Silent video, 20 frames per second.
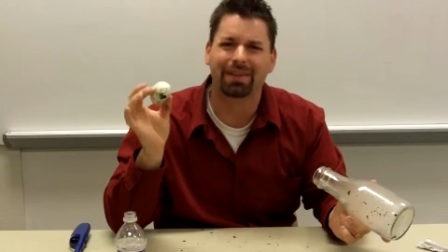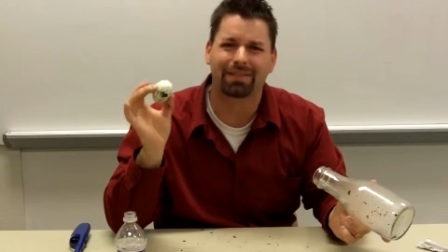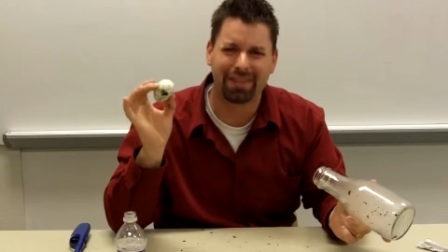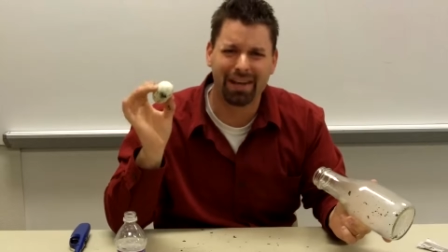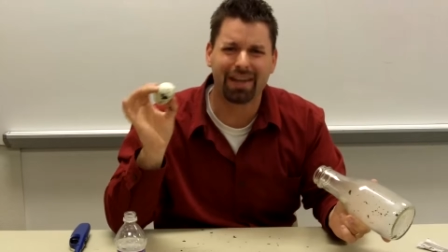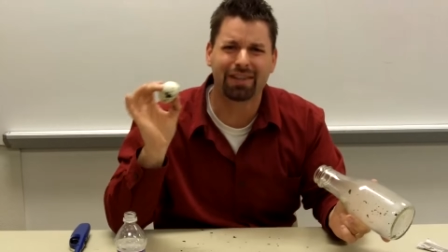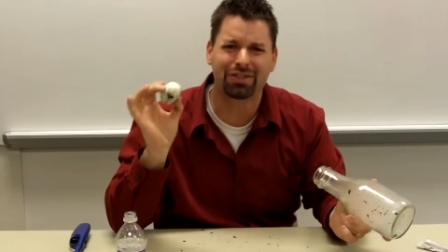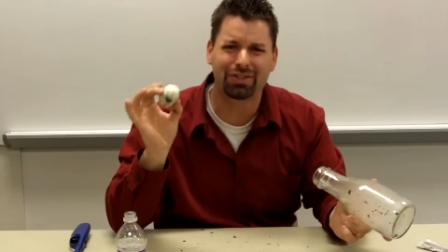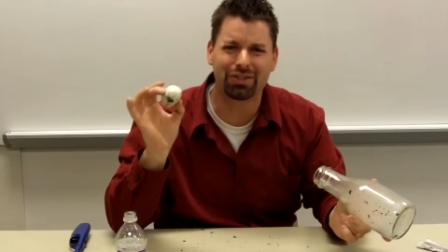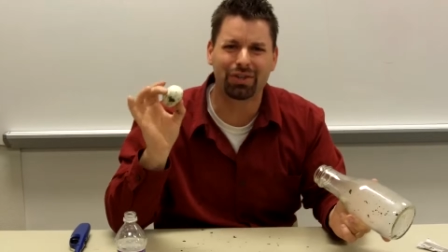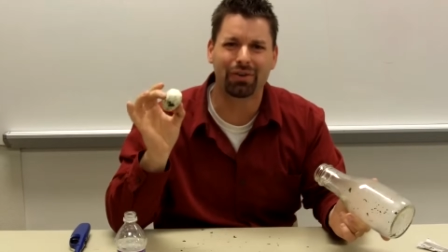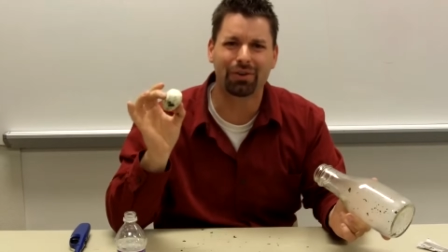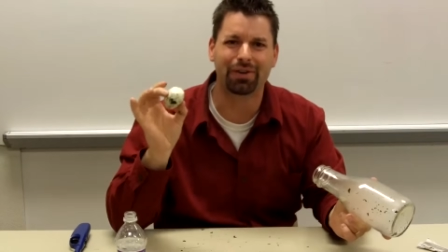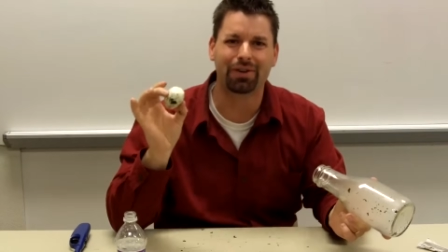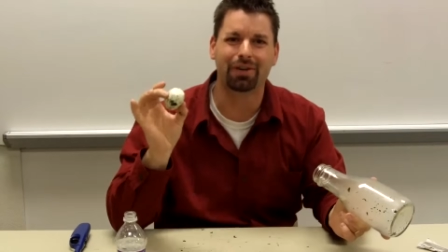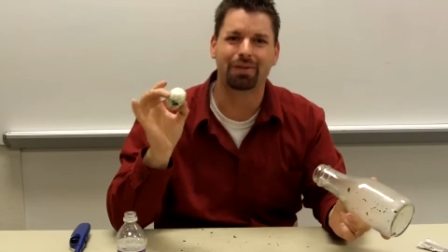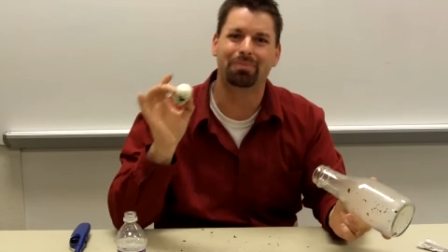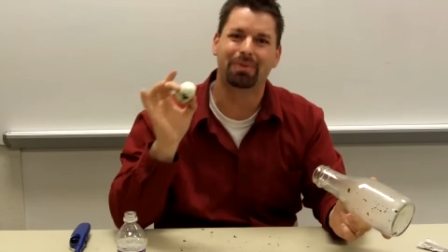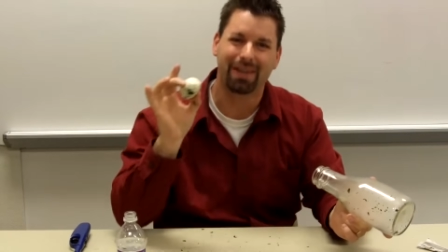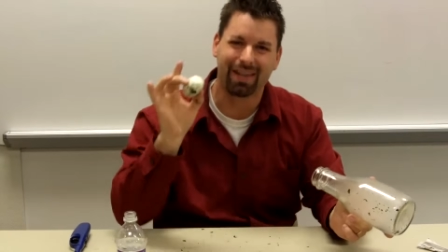but it tastes so
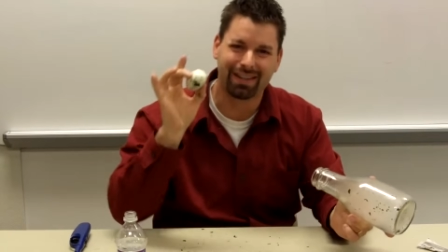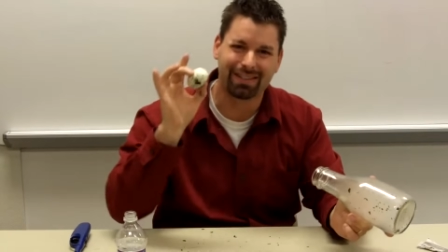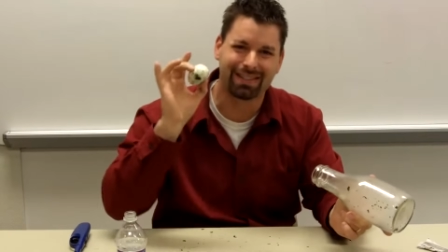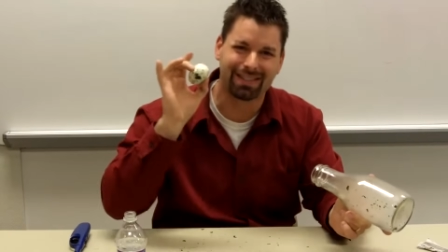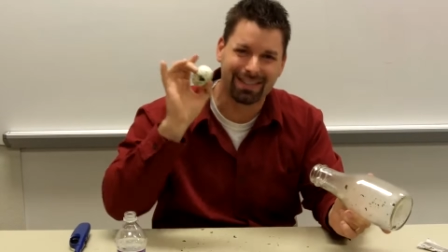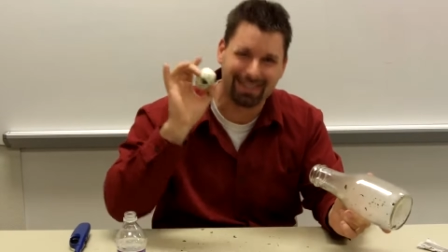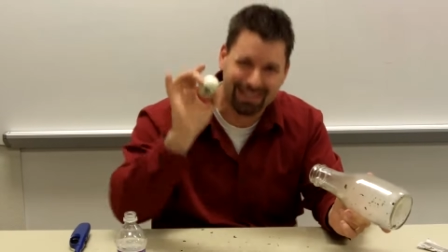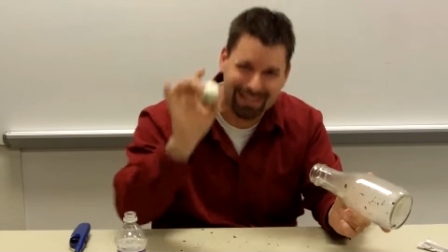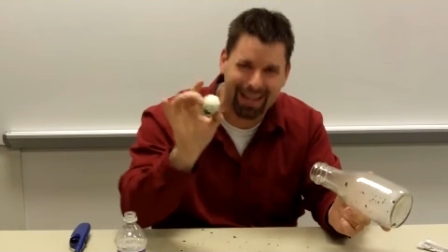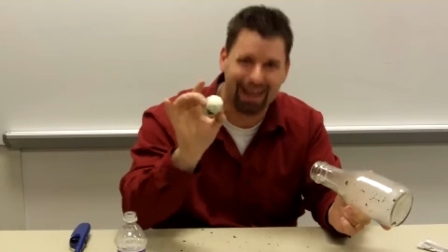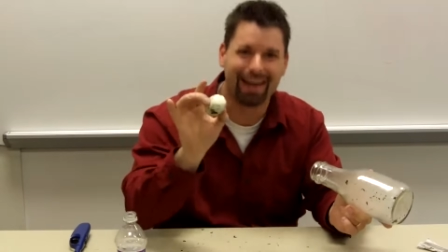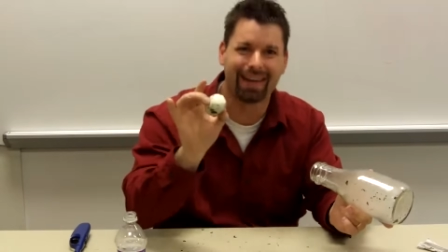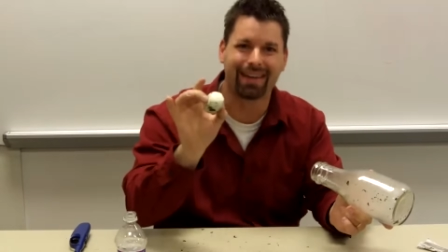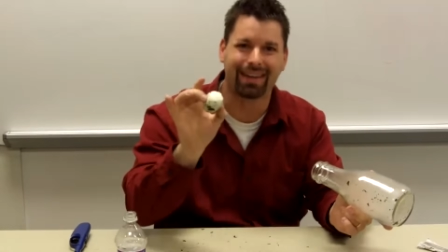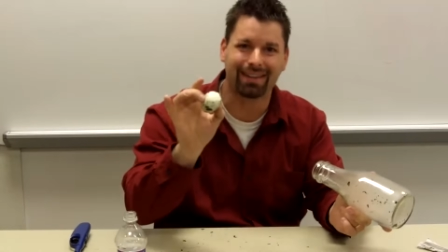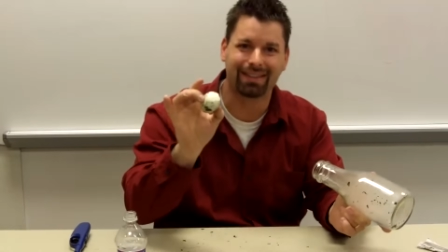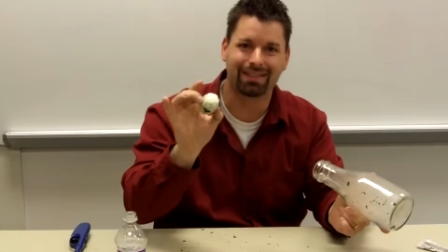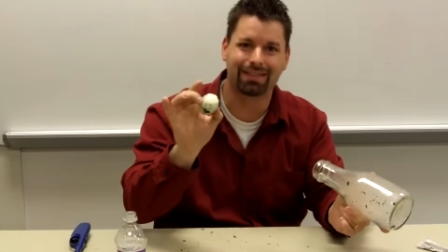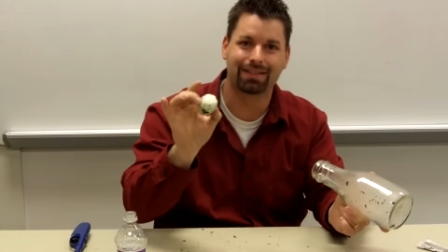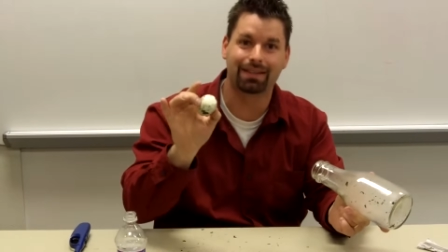good because it's
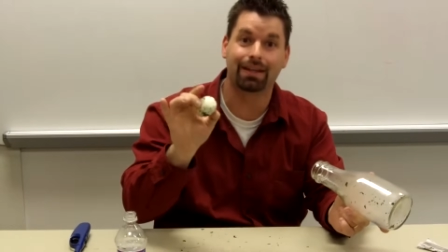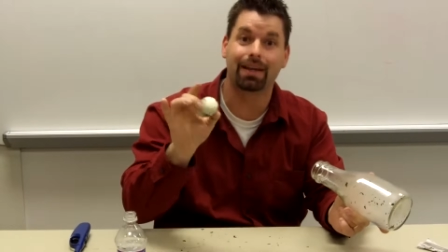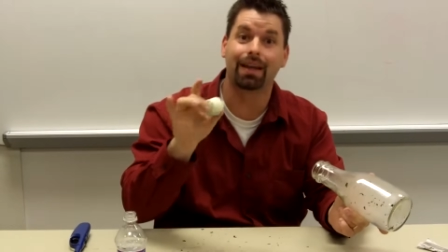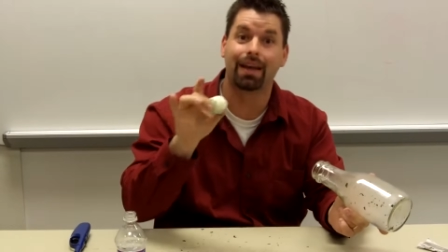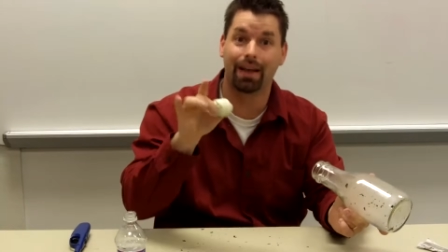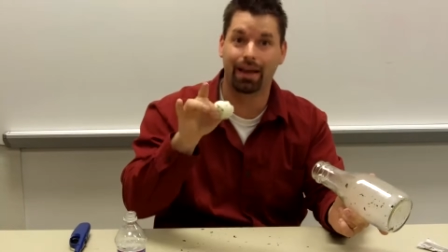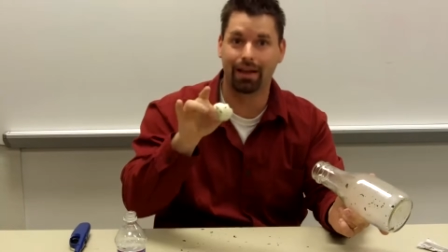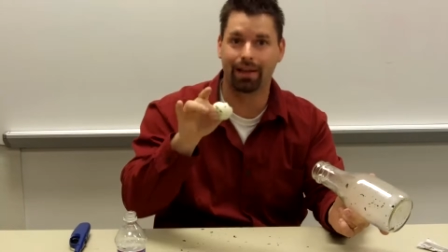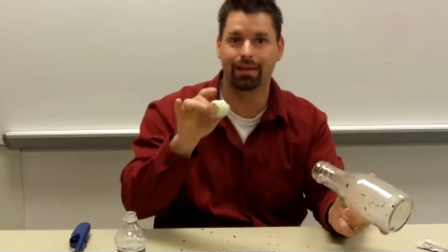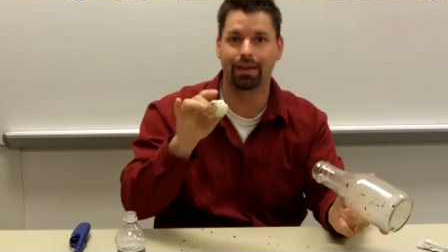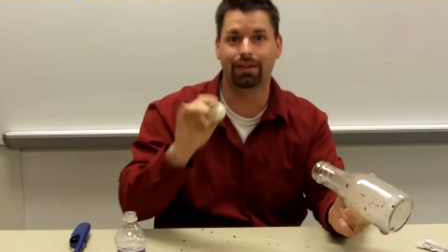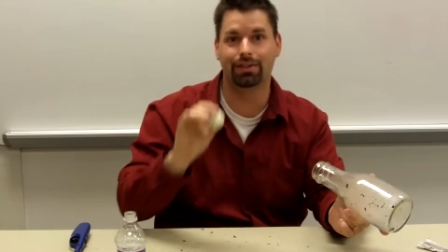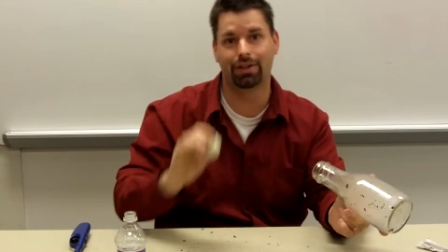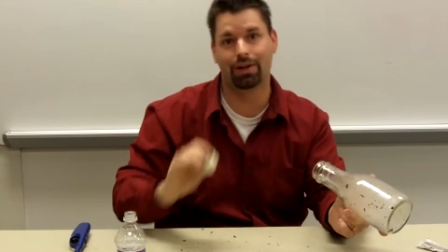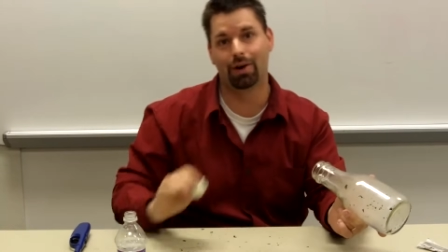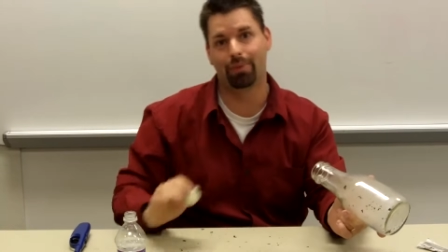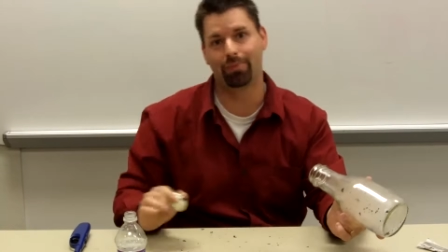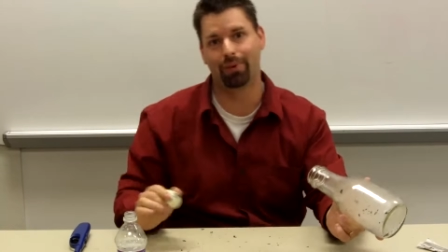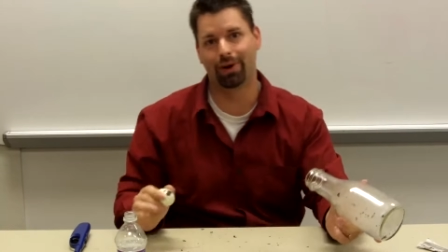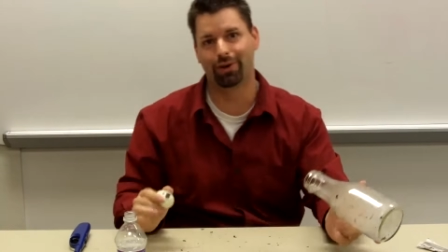science, and that's
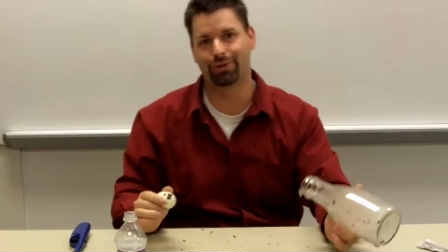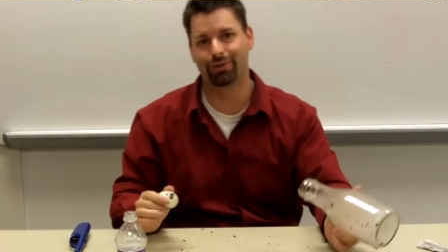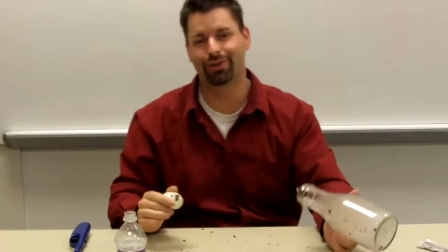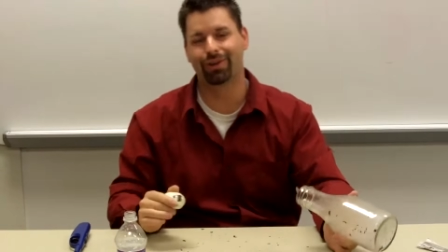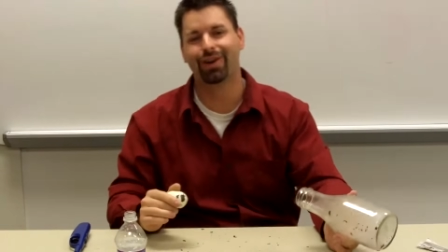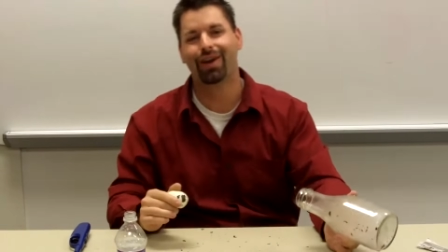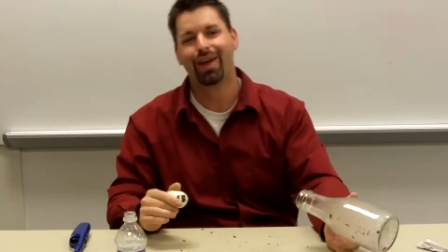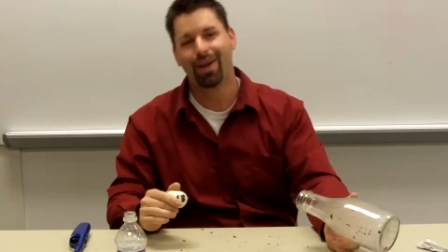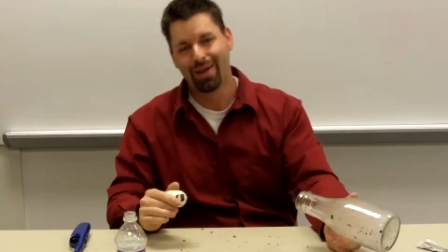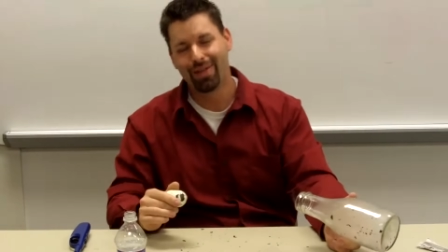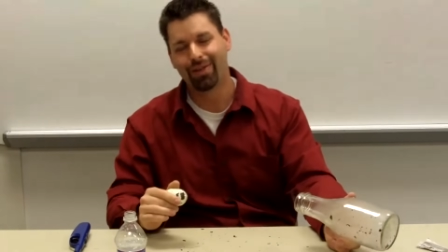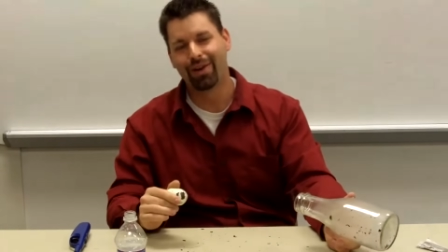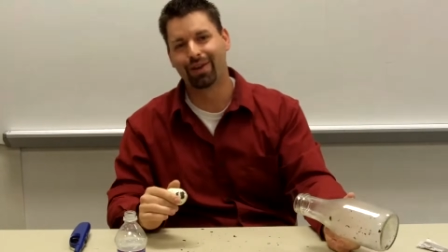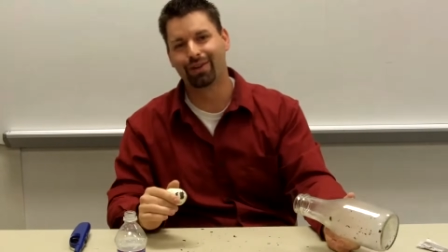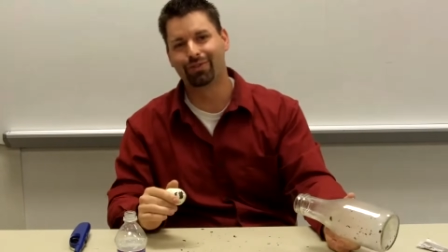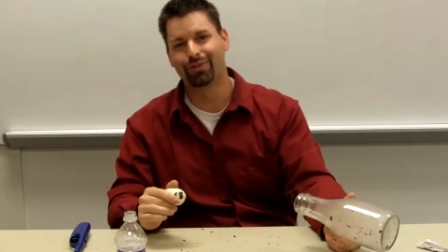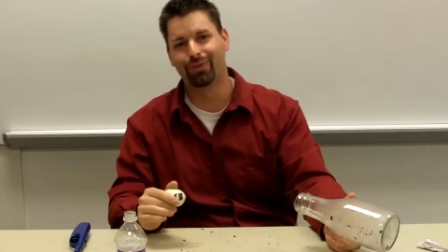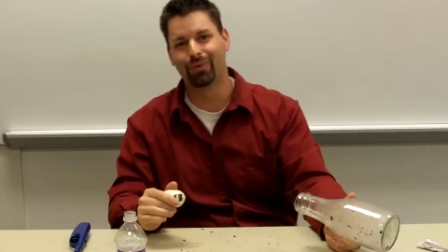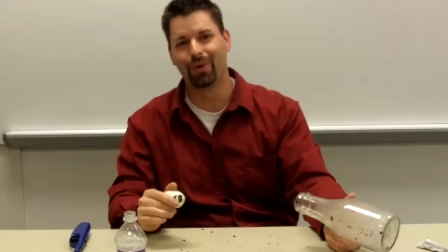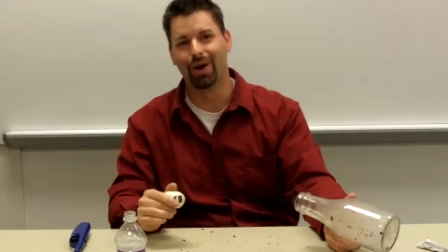air pressure.
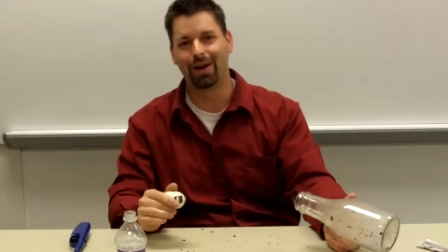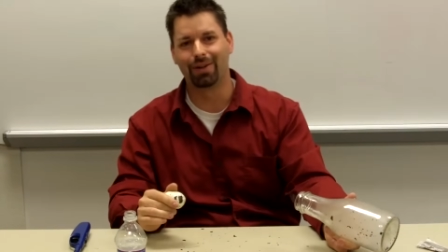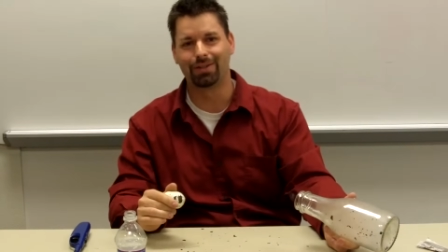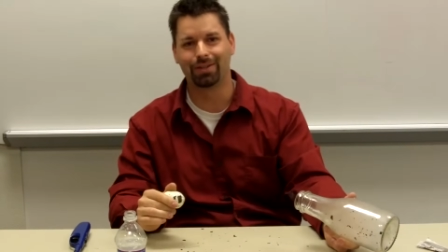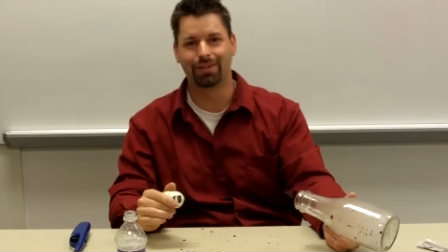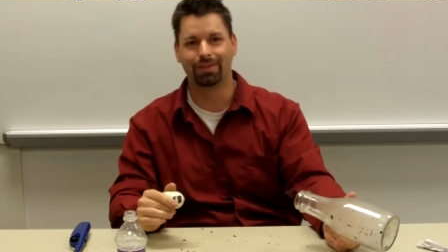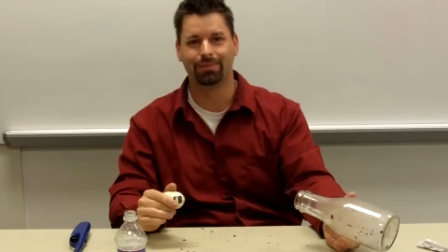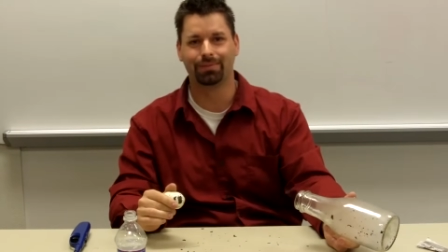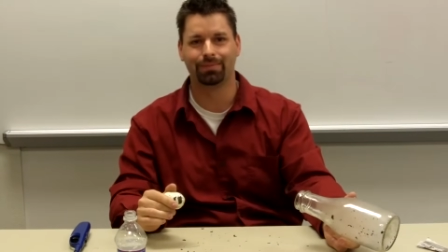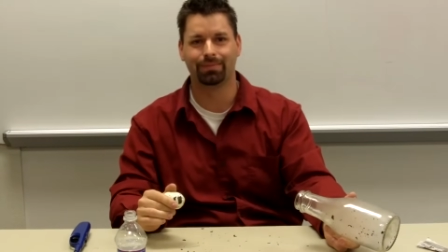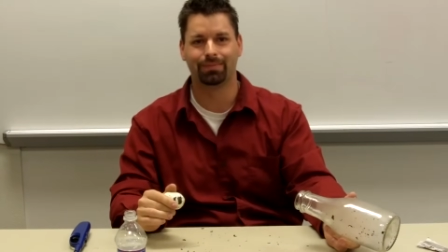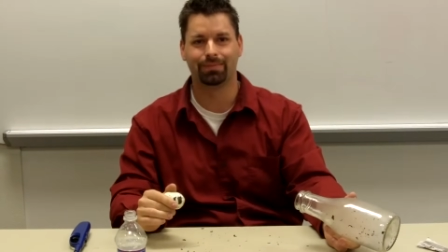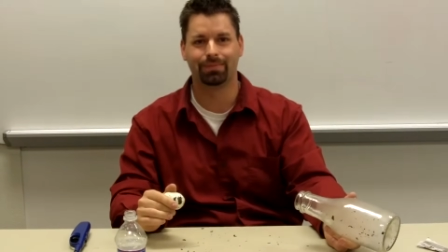Thanks for watching.